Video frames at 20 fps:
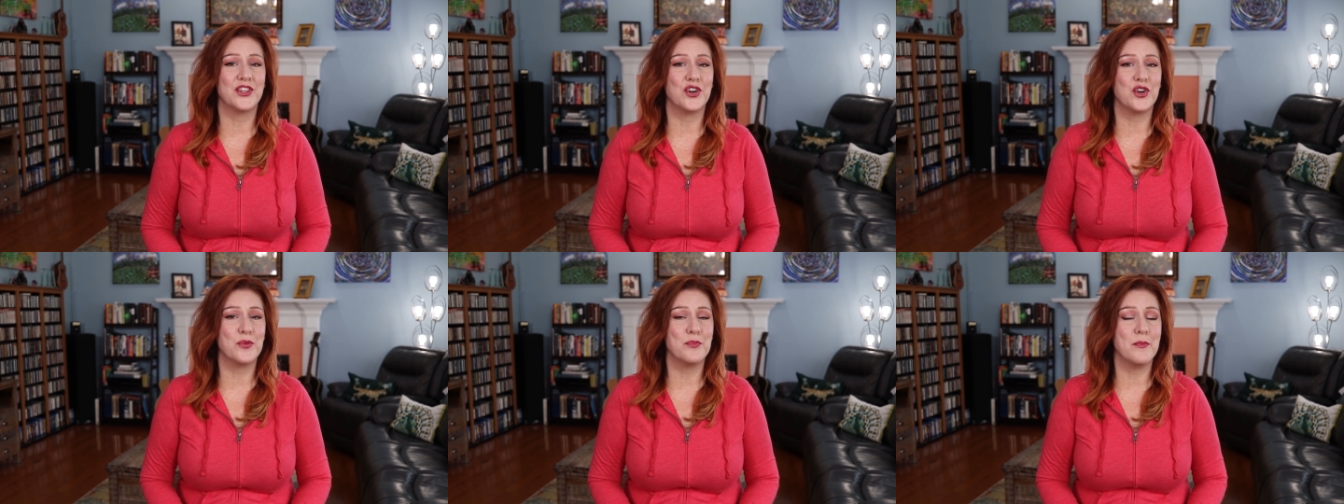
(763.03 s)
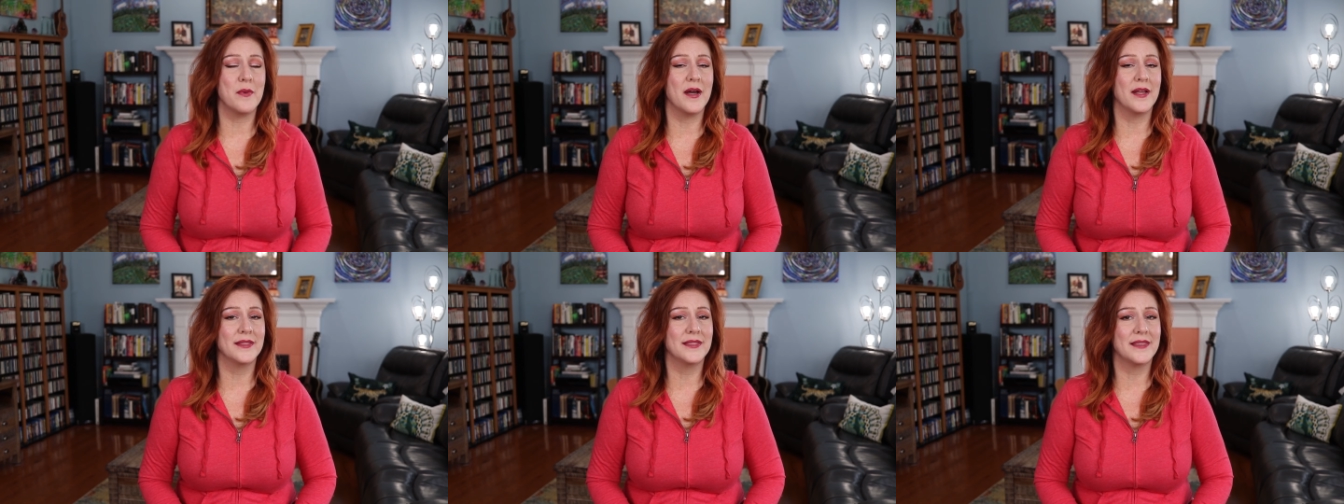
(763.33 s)
third
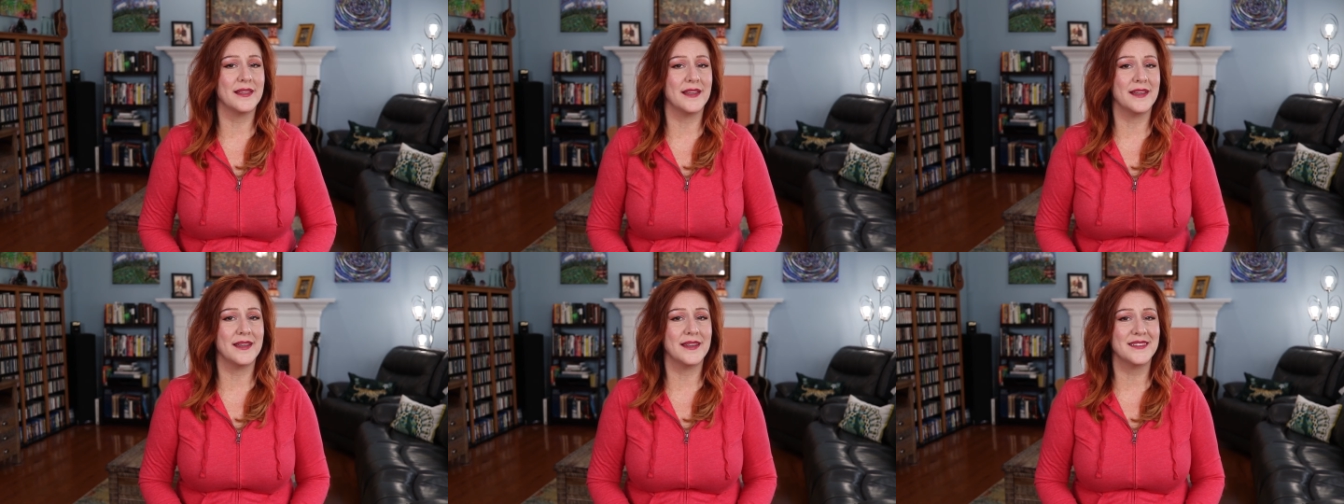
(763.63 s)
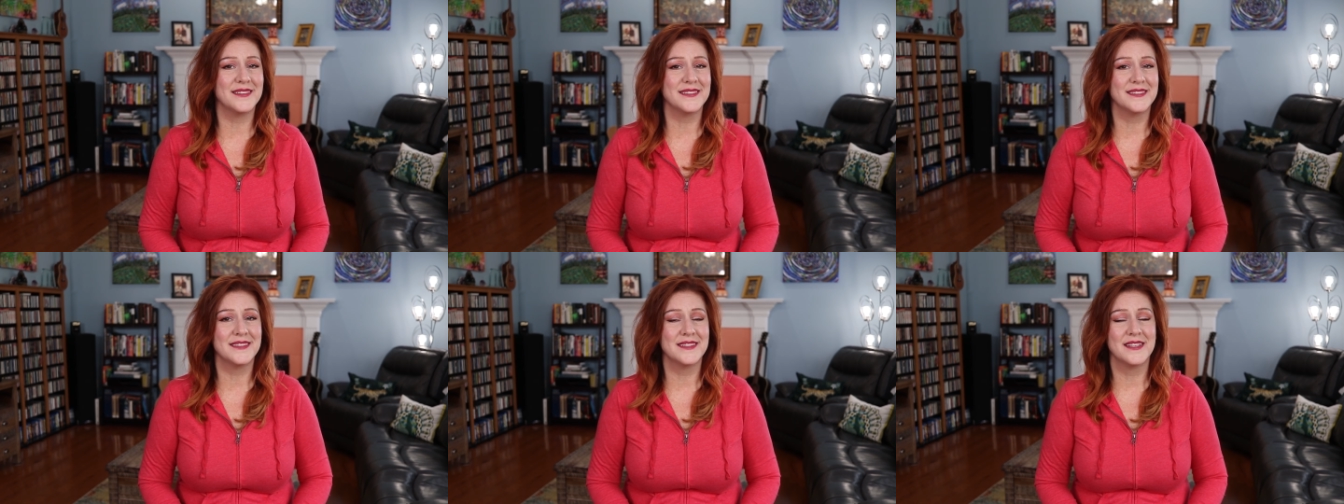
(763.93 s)
month
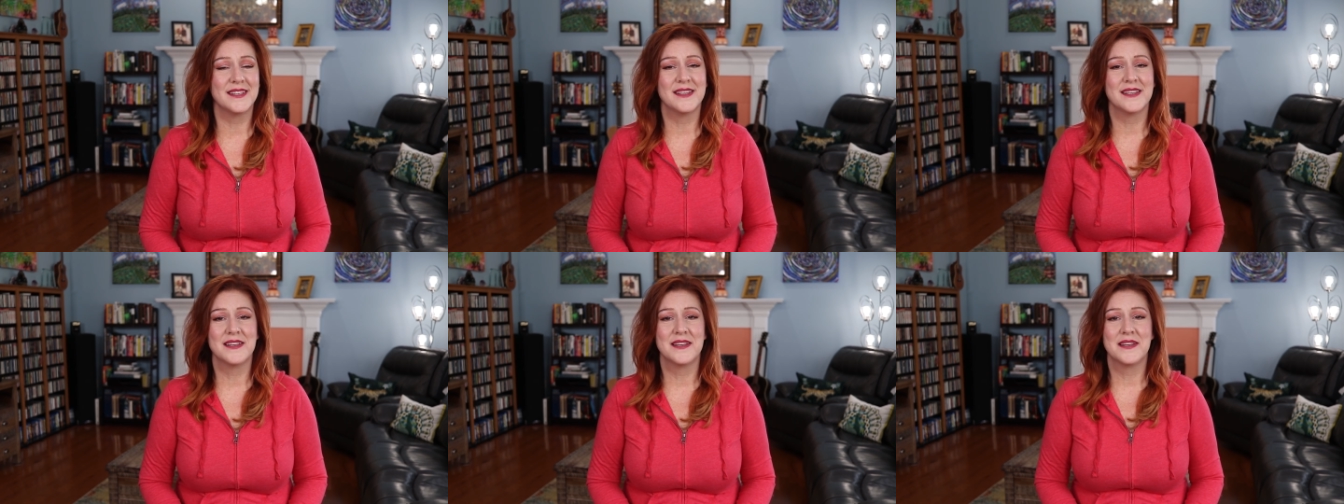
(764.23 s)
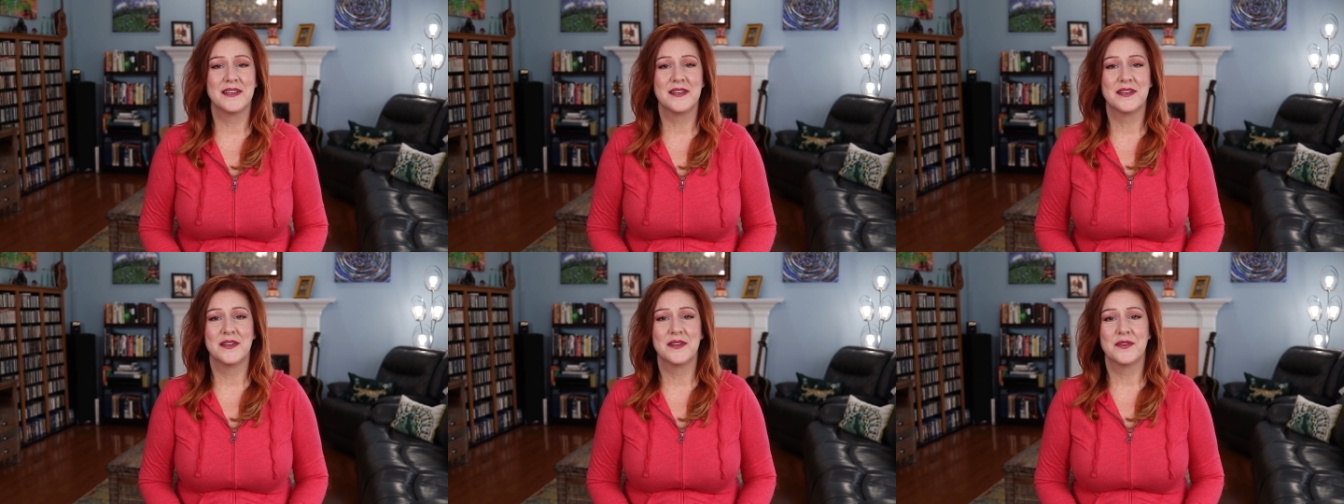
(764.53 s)
in.
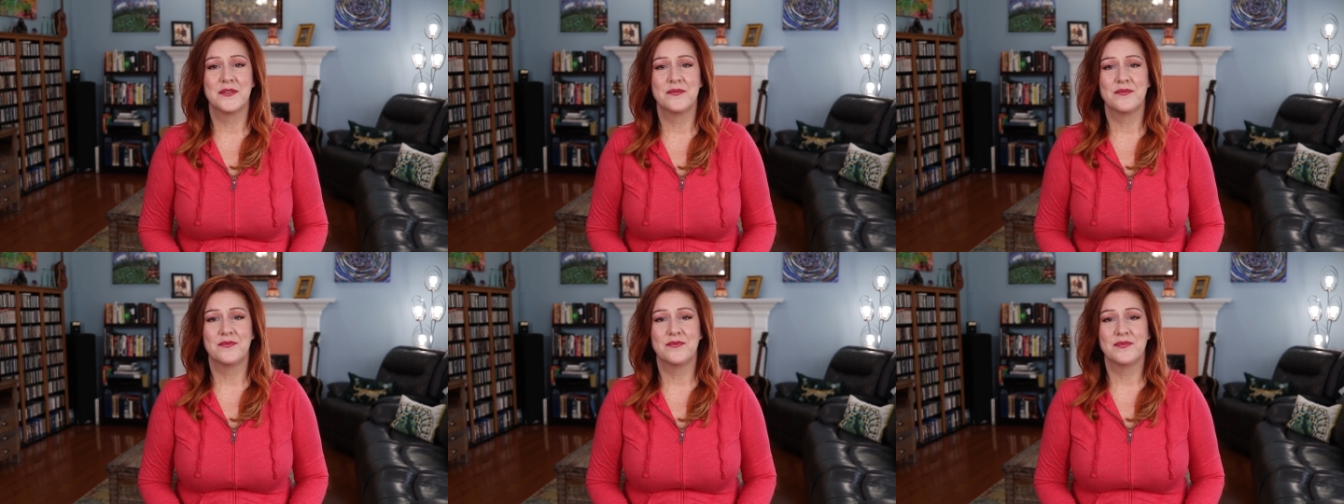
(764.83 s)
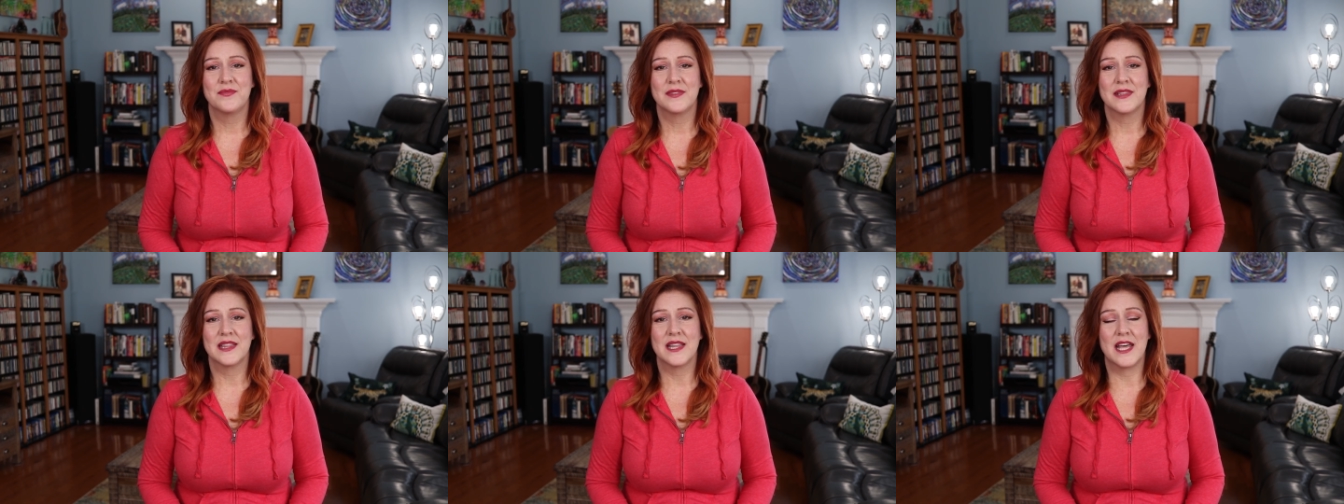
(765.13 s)

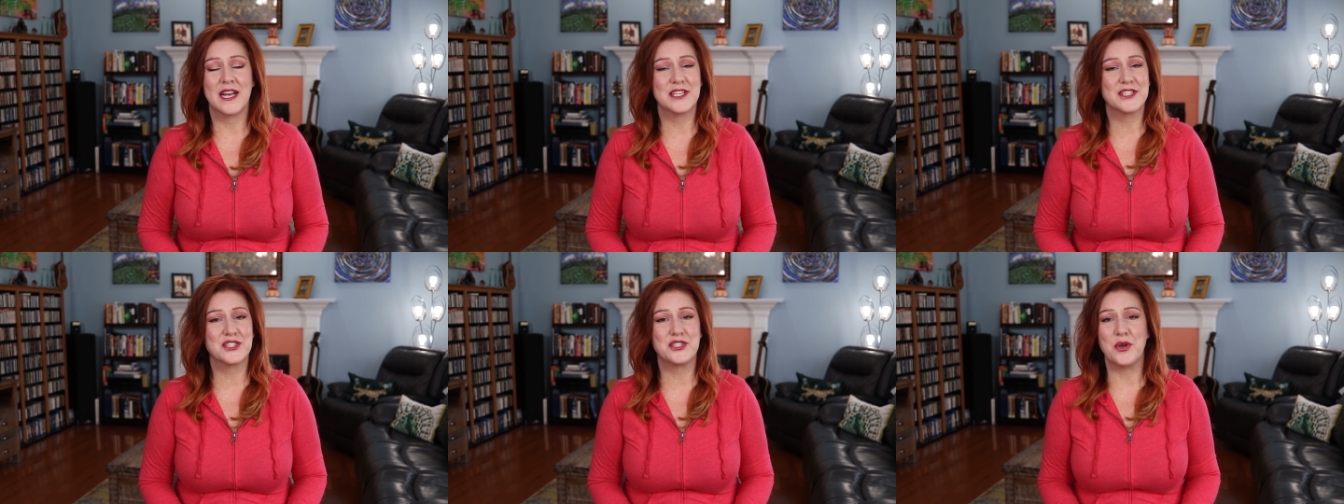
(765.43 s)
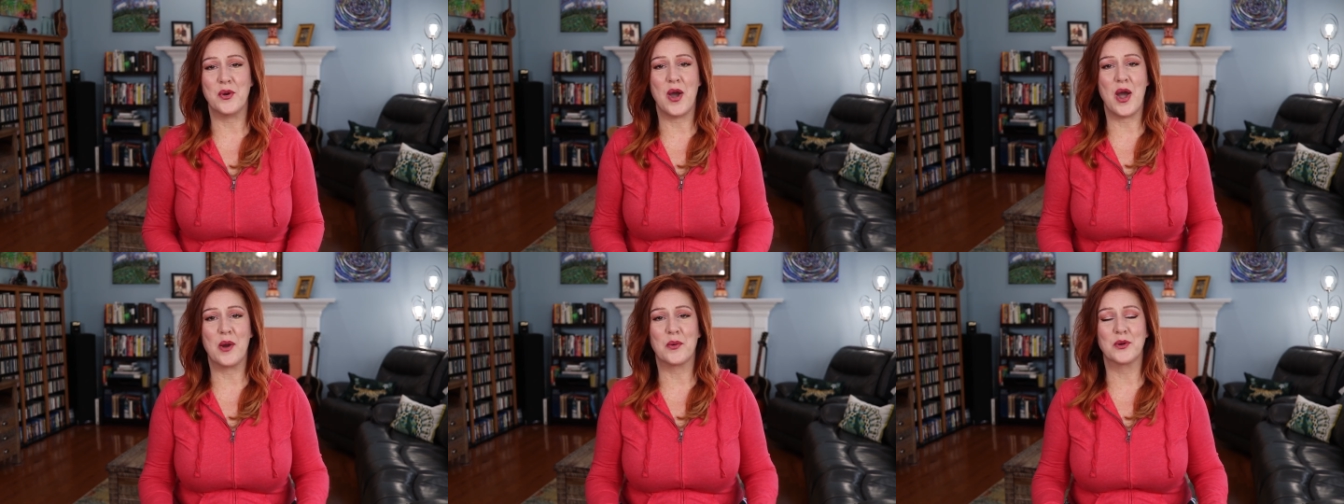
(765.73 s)
Let us
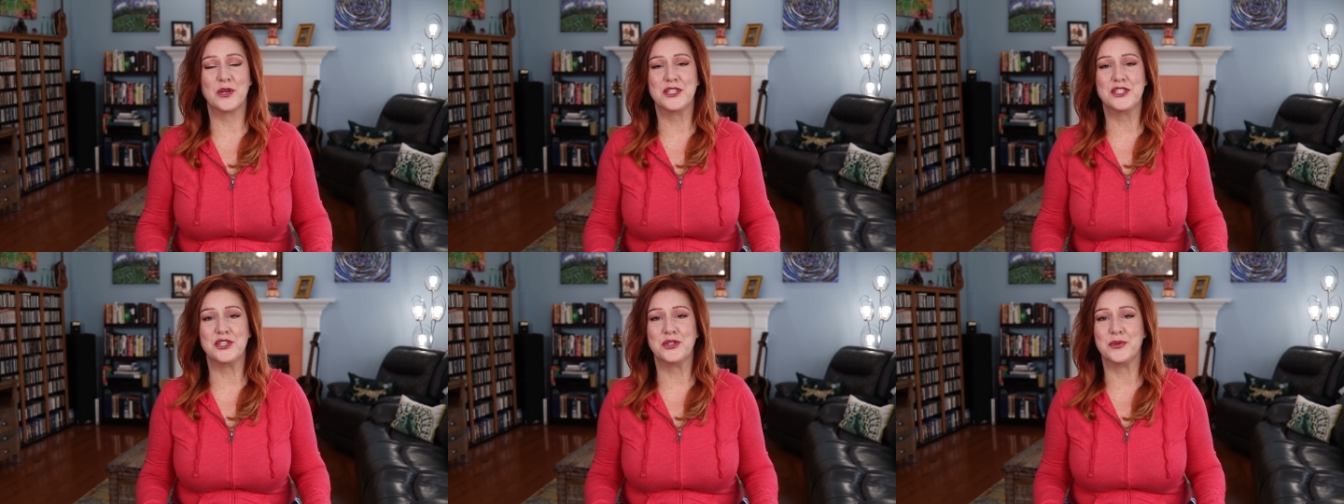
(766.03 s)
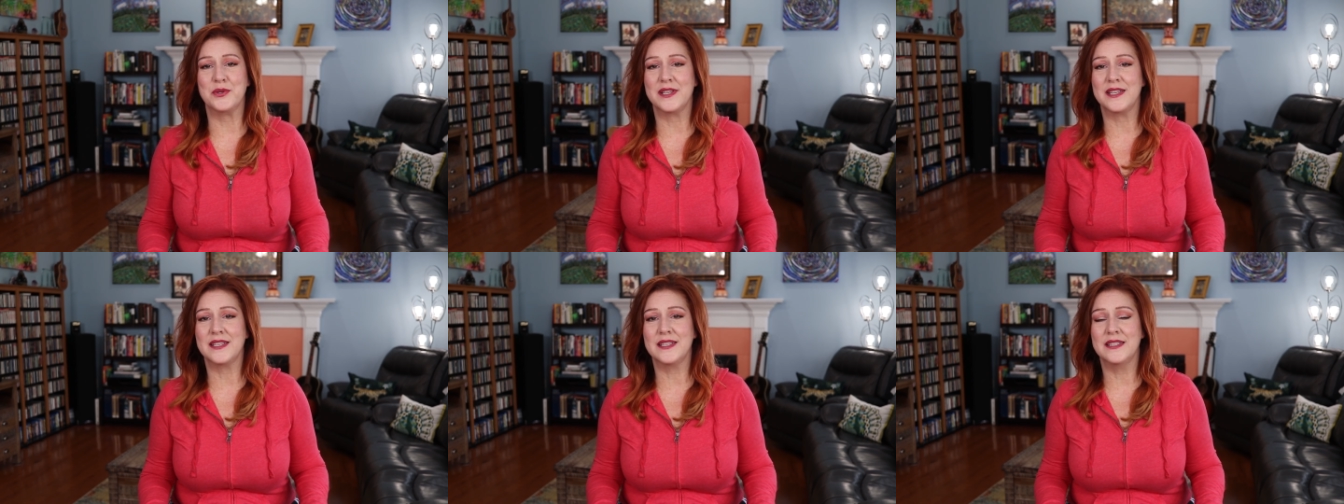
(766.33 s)
know how we're
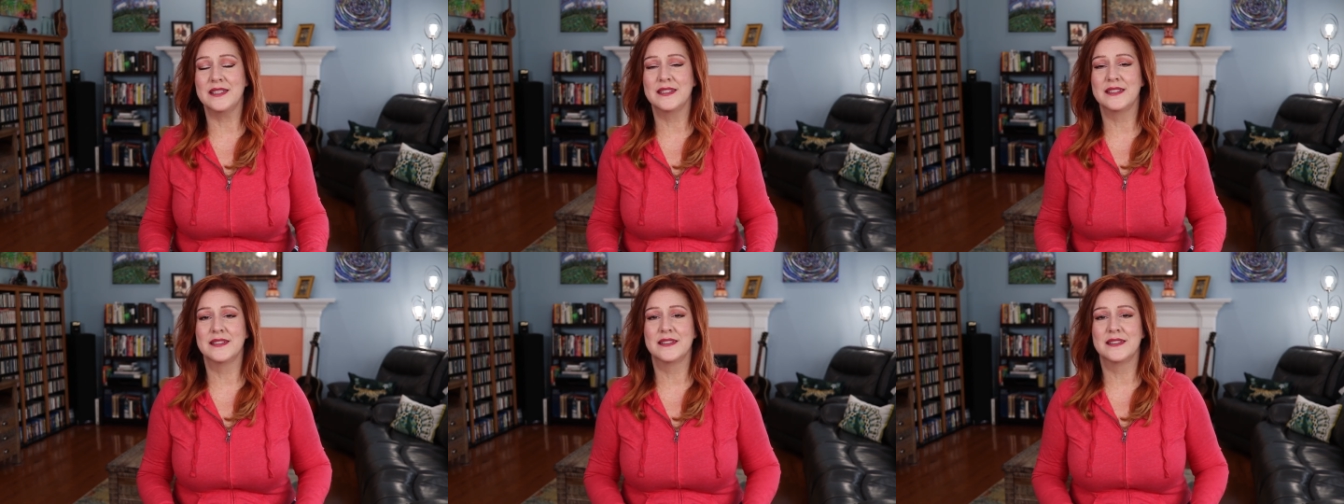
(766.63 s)
doing.